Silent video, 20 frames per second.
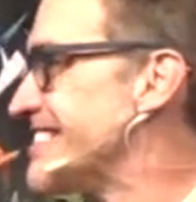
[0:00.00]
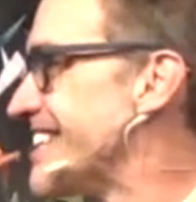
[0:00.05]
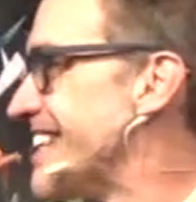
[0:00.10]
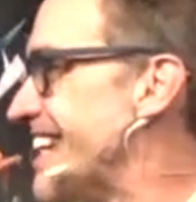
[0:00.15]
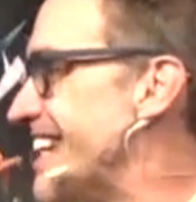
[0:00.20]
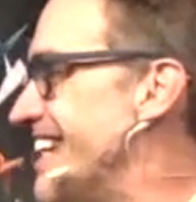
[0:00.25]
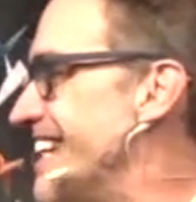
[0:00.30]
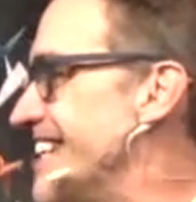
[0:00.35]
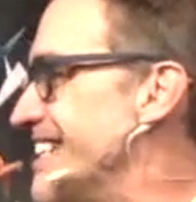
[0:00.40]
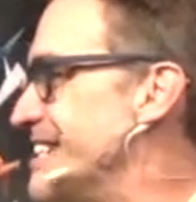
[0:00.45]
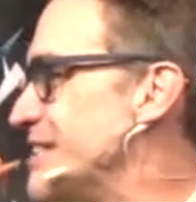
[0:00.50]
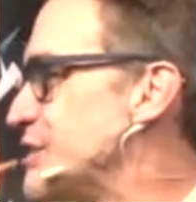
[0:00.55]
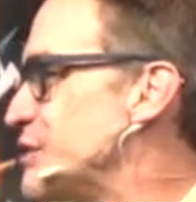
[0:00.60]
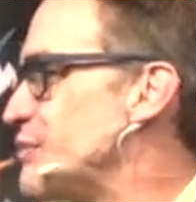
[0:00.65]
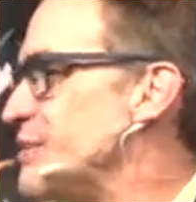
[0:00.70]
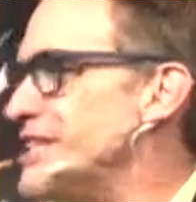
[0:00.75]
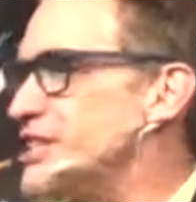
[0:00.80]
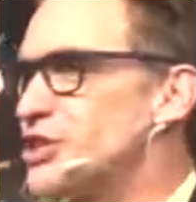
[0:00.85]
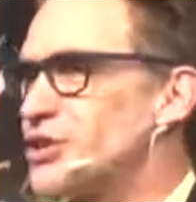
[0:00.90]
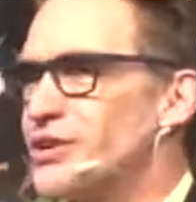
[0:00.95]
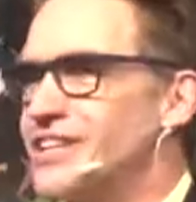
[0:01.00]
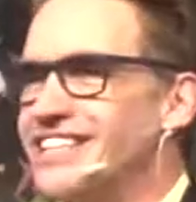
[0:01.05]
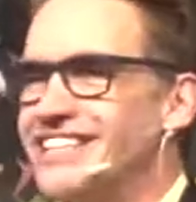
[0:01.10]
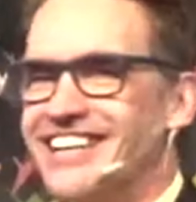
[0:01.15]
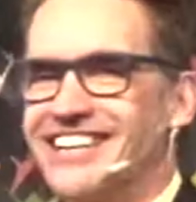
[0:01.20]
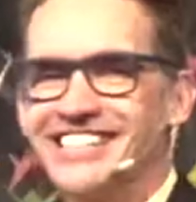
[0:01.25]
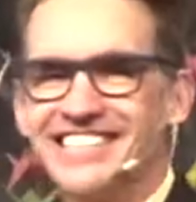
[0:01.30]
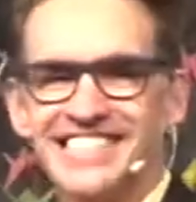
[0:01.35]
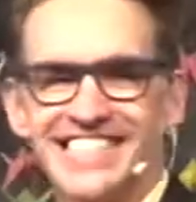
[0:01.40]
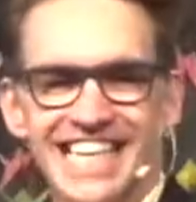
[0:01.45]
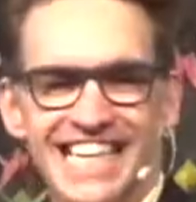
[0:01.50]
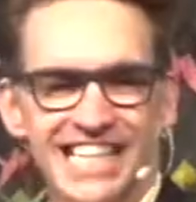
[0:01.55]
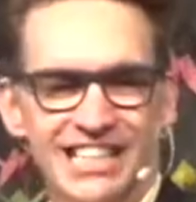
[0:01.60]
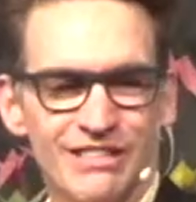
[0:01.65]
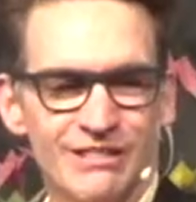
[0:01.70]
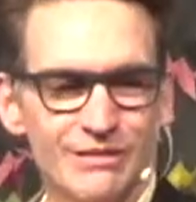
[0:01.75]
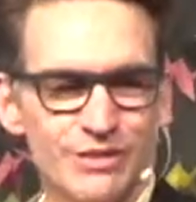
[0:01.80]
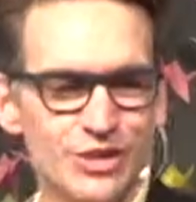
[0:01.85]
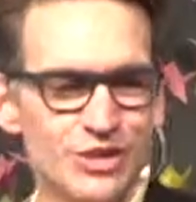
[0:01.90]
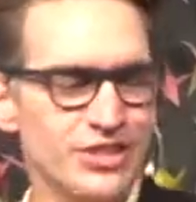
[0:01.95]
as we treat
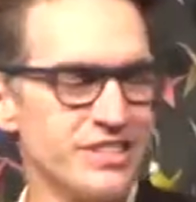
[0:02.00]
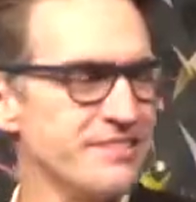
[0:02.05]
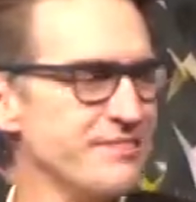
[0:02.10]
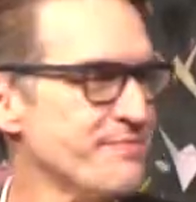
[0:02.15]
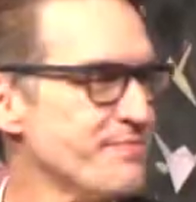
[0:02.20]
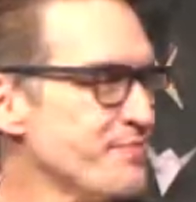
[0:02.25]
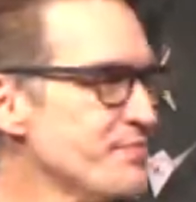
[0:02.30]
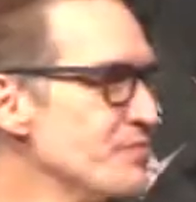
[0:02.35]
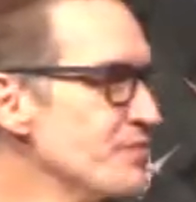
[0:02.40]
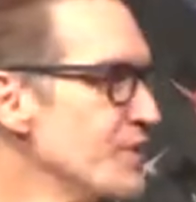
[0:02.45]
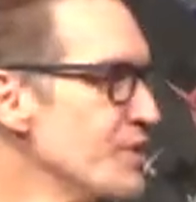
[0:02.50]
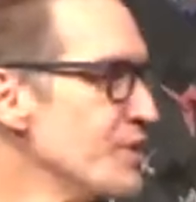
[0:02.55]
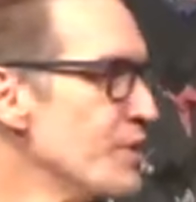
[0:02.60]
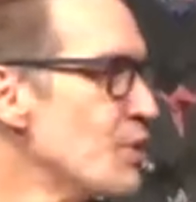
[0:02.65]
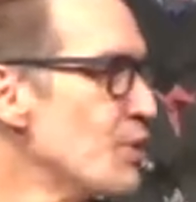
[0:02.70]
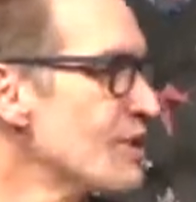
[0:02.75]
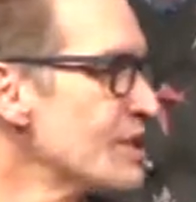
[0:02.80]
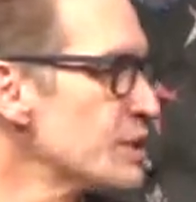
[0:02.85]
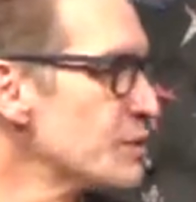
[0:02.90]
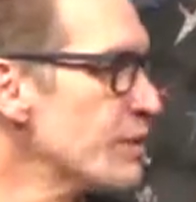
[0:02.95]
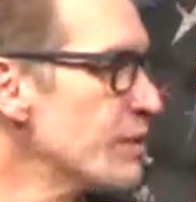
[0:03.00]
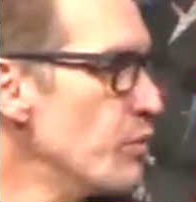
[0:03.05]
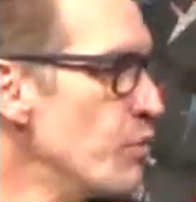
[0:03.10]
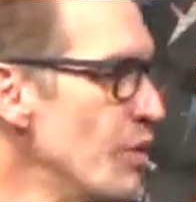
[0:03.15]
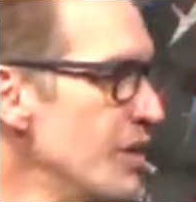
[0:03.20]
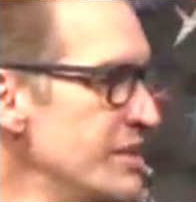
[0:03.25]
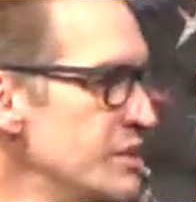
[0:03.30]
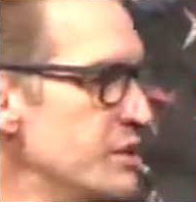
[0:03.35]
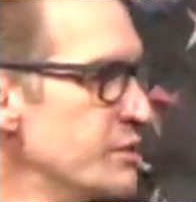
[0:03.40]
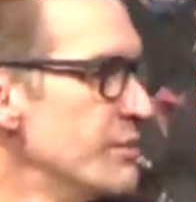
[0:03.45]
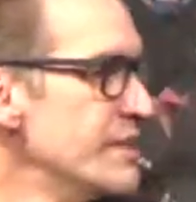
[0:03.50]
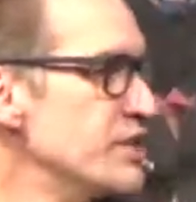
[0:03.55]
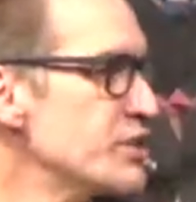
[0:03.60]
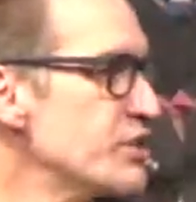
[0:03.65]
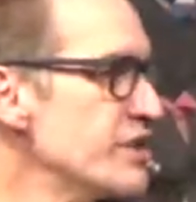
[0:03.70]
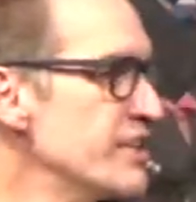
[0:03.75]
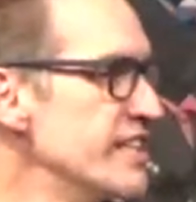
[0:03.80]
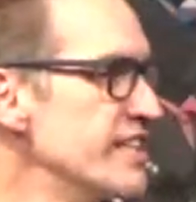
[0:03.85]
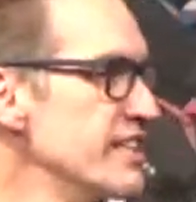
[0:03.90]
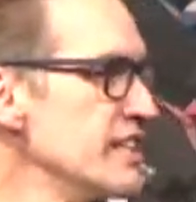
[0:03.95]
ourselves, or as we want to be
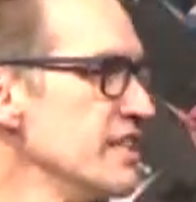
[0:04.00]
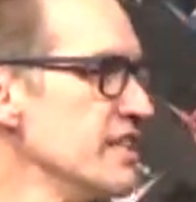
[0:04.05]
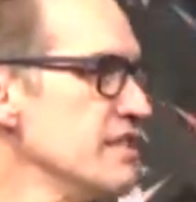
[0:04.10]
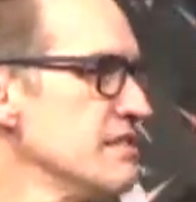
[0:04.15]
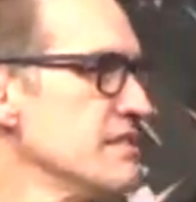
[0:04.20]
treated,